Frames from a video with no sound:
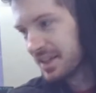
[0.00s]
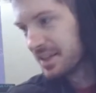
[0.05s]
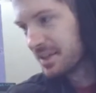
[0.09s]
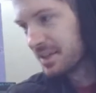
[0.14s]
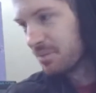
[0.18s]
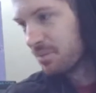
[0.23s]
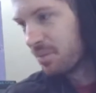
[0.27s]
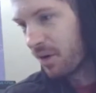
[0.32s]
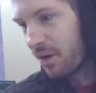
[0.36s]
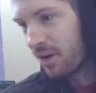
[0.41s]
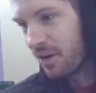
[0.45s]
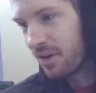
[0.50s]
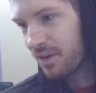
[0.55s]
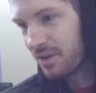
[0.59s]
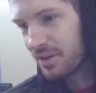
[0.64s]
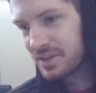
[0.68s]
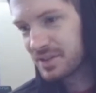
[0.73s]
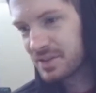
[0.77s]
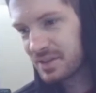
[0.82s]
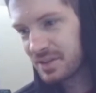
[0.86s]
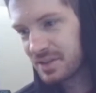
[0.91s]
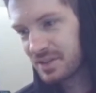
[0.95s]
The ball
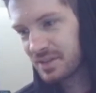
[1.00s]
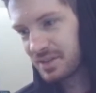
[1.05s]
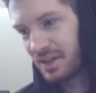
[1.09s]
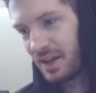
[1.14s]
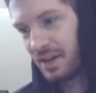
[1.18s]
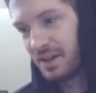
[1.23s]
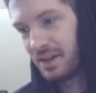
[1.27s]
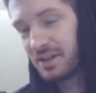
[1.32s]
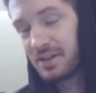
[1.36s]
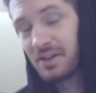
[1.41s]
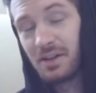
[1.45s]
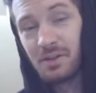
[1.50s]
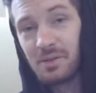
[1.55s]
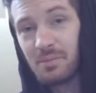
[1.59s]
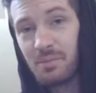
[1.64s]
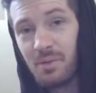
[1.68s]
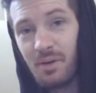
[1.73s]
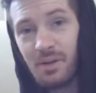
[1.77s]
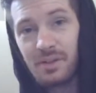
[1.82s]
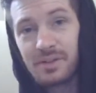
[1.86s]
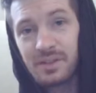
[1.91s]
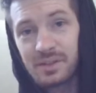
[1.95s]
is just, I don't know, the
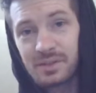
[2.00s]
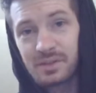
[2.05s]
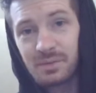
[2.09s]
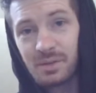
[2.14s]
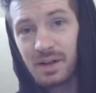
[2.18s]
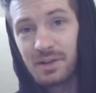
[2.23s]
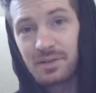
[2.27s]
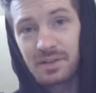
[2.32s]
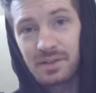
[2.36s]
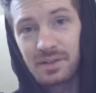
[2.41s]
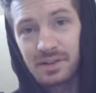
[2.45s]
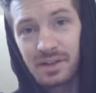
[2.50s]
ball does whatever